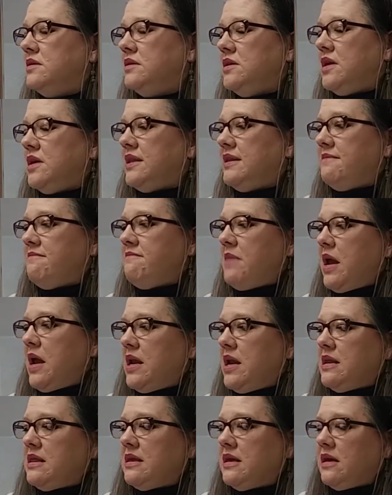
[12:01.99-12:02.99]
Not the
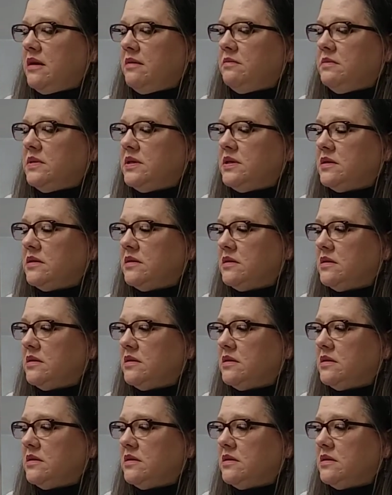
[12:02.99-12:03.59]
main themes.